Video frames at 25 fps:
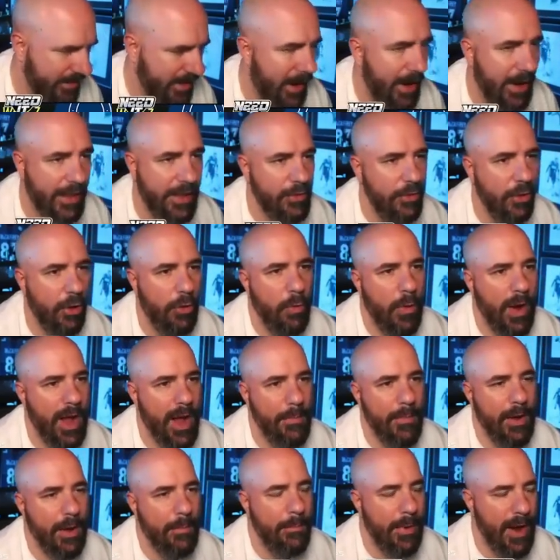didn't know why
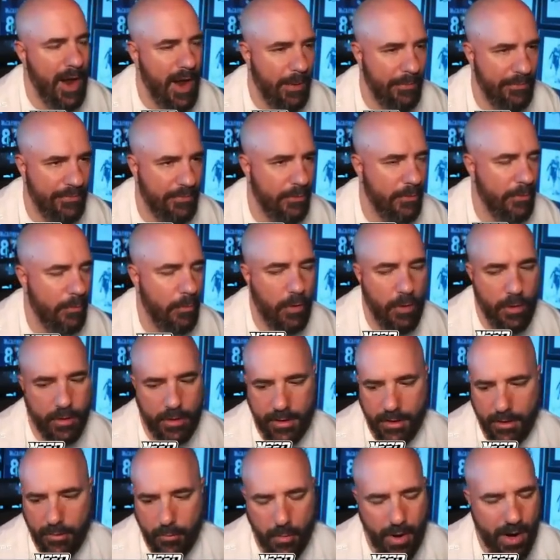my bombs weren't
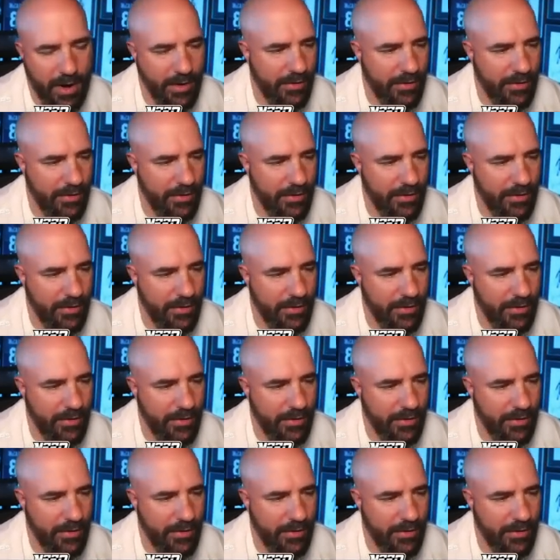working and why the